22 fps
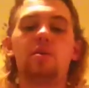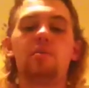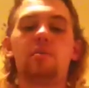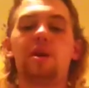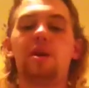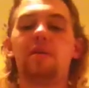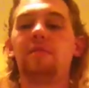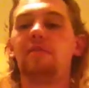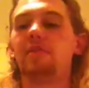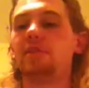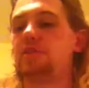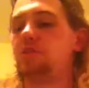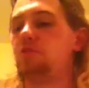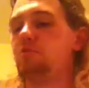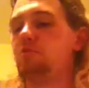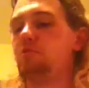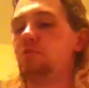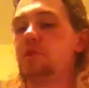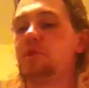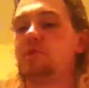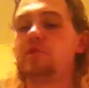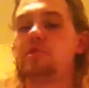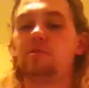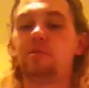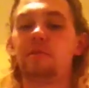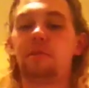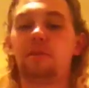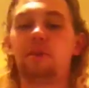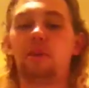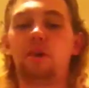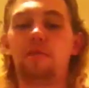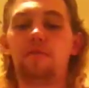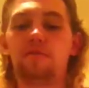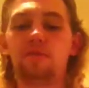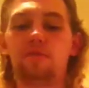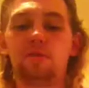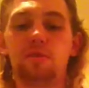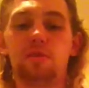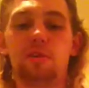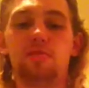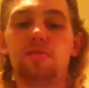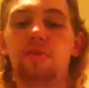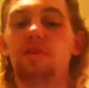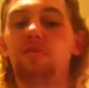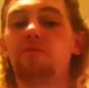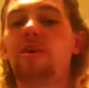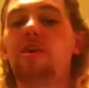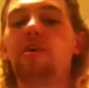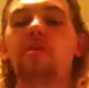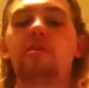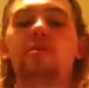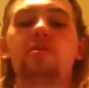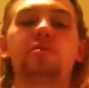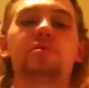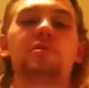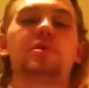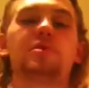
we have 2 Blu-rays here that I got from Sunrise Records,